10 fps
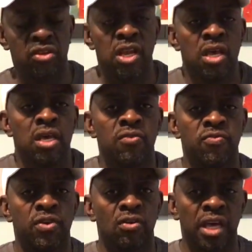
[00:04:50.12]
it
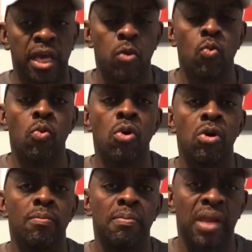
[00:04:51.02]
felt like a
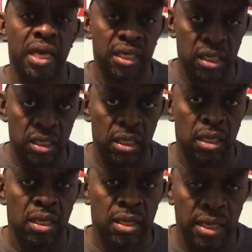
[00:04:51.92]
warm blanket,
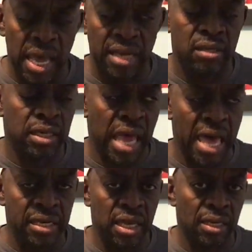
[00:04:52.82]
not
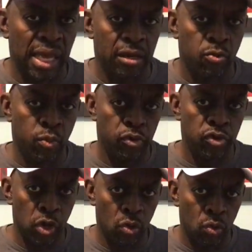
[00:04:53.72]
like a
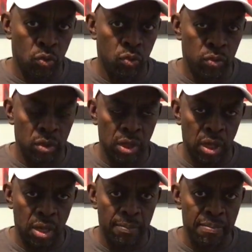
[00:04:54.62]
Bordeaux
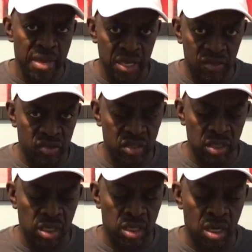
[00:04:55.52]
mixed
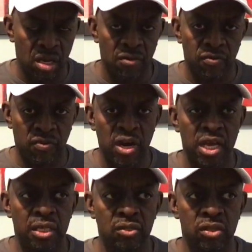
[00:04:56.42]
in
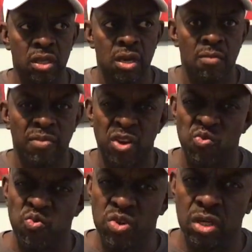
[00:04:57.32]
France, but it's
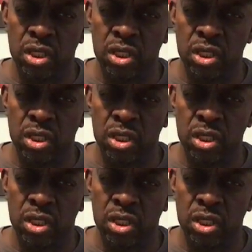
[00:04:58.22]
really